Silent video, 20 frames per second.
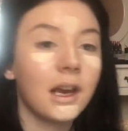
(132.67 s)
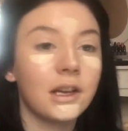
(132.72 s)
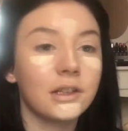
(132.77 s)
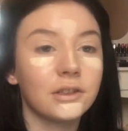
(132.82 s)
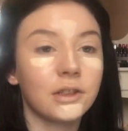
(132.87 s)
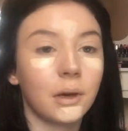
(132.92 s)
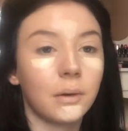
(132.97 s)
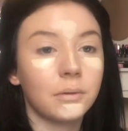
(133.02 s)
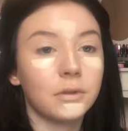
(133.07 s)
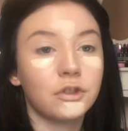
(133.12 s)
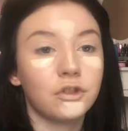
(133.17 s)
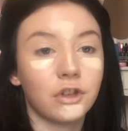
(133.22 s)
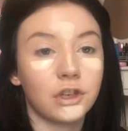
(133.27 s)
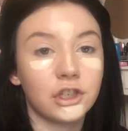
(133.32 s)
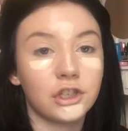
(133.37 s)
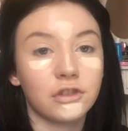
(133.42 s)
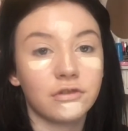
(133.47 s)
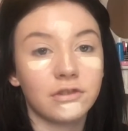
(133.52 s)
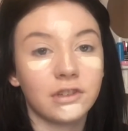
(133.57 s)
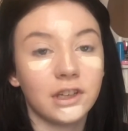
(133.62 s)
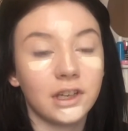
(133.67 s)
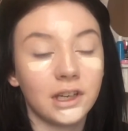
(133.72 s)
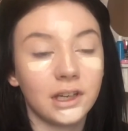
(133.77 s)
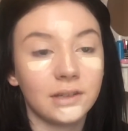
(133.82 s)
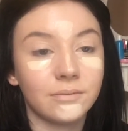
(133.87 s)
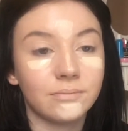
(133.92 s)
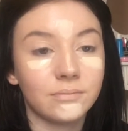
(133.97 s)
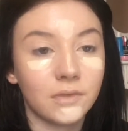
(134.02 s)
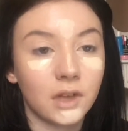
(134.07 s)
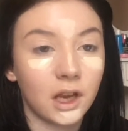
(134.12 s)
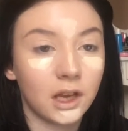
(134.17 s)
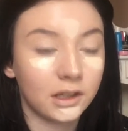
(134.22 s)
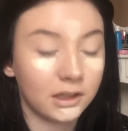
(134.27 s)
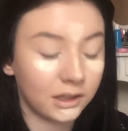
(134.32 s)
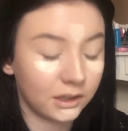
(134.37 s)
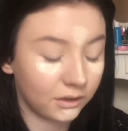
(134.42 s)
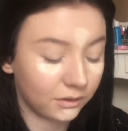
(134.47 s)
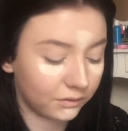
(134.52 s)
so I was treasuring it, and then